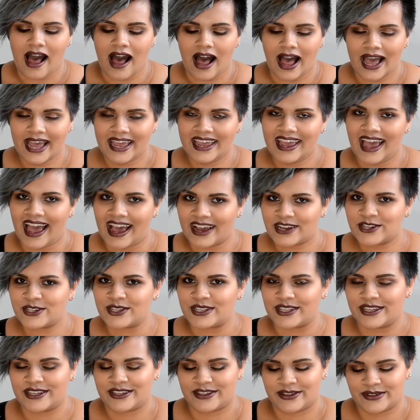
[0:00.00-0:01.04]
I
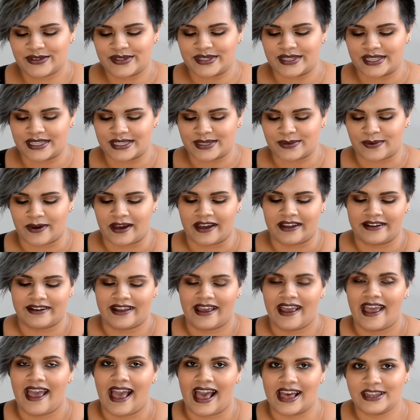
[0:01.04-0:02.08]
actually use this one,
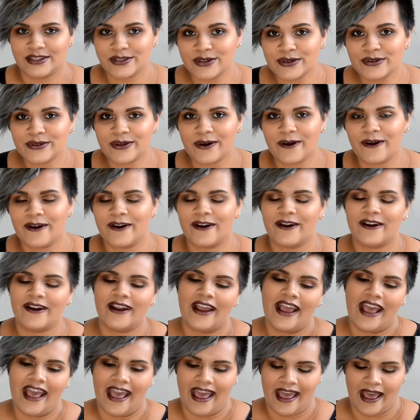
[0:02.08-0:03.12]
as you know,
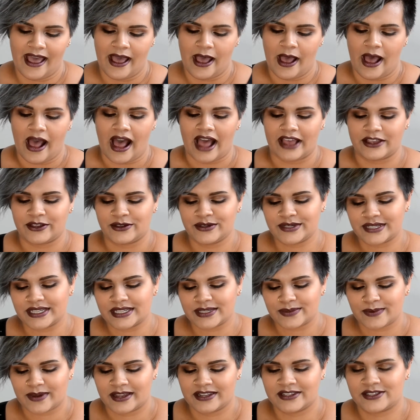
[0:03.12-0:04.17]
I use
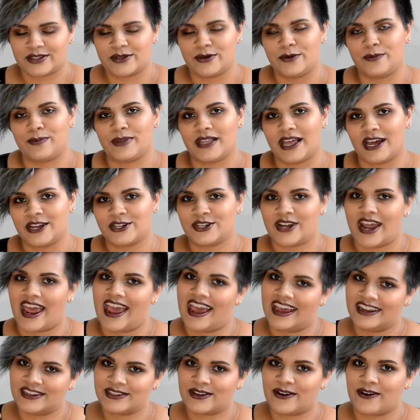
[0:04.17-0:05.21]
this one to blush
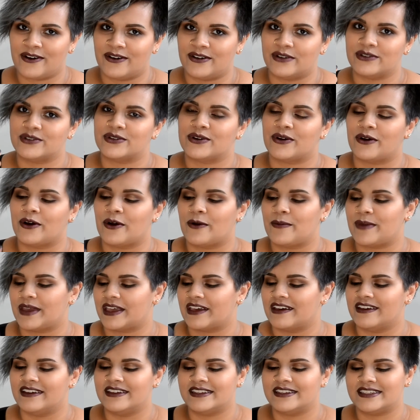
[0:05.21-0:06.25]
and contour
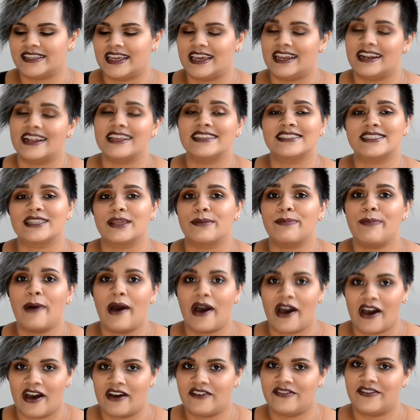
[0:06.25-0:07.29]
because it is the
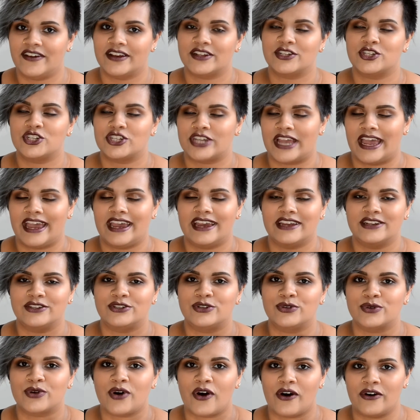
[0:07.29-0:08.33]
perfect shade to
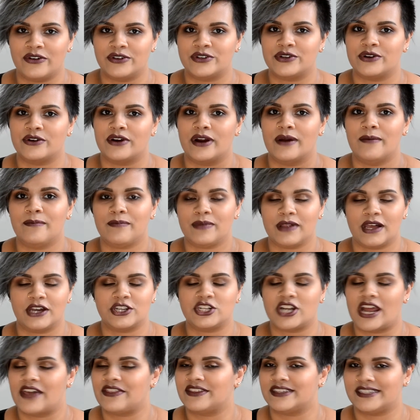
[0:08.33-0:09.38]
contour and blush
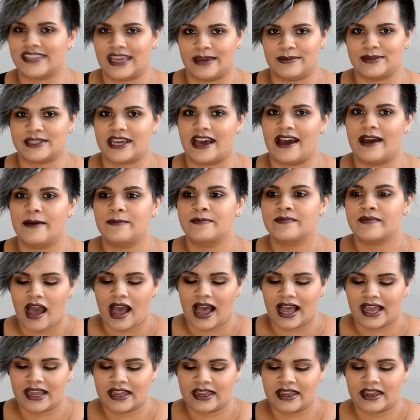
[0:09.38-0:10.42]
at the same time.
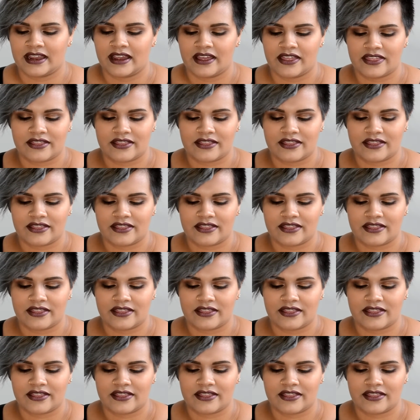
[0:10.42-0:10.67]
I